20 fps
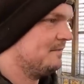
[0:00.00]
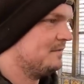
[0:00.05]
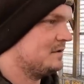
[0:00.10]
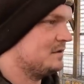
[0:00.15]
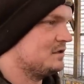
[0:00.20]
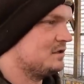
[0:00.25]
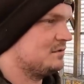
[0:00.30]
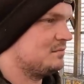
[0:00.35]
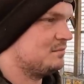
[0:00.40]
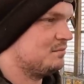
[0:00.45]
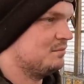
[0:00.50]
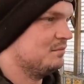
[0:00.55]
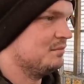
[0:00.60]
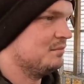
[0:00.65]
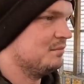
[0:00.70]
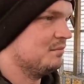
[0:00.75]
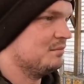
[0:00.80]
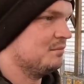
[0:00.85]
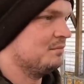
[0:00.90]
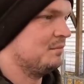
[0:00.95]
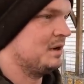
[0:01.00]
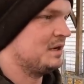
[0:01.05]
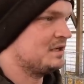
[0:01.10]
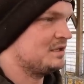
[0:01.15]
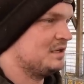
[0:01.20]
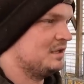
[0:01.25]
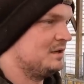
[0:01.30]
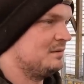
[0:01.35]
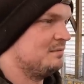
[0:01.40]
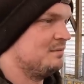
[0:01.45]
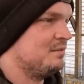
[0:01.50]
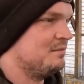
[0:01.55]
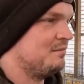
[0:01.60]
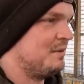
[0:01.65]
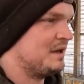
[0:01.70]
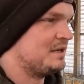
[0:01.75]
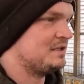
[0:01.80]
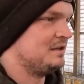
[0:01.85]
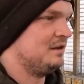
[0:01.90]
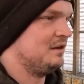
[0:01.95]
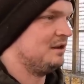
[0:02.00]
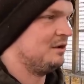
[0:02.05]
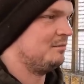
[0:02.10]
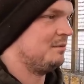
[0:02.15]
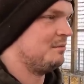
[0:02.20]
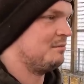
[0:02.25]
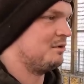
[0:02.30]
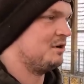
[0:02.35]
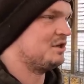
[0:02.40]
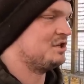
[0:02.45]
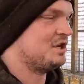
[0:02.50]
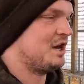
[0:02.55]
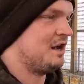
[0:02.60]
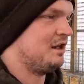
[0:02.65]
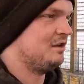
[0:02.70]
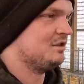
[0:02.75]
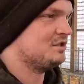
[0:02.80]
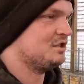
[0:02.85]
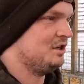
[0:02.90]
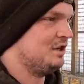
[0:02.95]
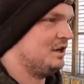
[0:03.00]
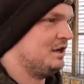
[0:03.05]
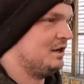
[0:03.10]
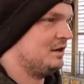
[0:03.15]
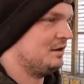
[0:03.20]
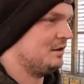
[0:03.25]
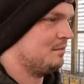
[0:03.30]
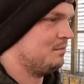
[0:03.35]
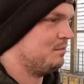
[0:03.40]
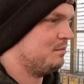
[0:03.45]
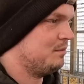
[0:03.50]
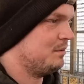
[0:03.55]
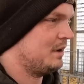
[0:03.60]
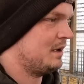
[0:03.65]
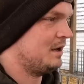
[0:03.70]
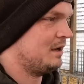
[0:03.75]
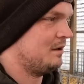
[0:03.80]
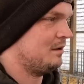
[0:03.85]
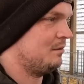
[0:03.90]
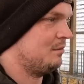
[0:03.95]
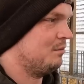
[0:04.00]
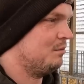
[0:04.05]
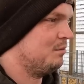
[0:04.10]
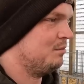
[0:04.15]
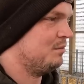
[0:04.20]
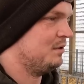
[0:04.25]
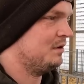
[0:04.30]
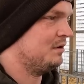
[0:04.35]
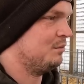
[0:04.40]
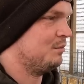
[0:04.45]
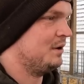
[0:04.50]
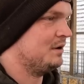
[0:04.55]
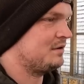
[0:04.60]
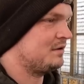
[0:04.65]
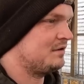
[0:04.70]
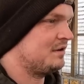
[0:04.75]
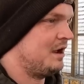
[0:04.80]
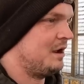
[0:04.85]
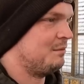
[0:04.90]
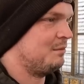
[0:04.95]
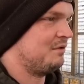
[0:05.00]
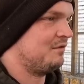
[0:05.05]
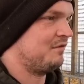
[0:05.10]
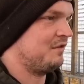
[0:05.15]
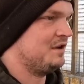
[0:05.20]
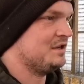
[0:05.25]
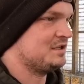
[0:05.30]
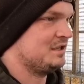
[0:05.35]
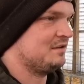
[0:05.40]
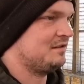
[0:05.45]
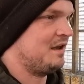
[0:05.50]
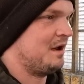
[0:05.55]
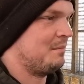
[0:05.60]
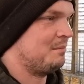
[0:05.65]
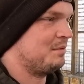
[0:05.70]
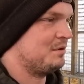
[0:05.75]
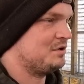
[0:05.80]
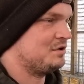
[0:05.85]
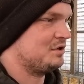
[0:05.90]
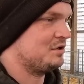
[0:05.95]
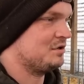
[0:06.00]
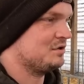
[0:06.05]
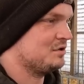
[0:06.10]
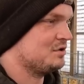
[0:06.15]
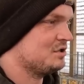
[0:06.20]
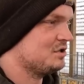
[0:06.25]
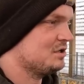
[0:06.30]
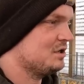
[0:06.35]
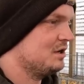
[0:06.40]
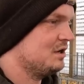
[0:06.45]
Just makes it a little bit more challenging here in the winter time with freezing temperatures.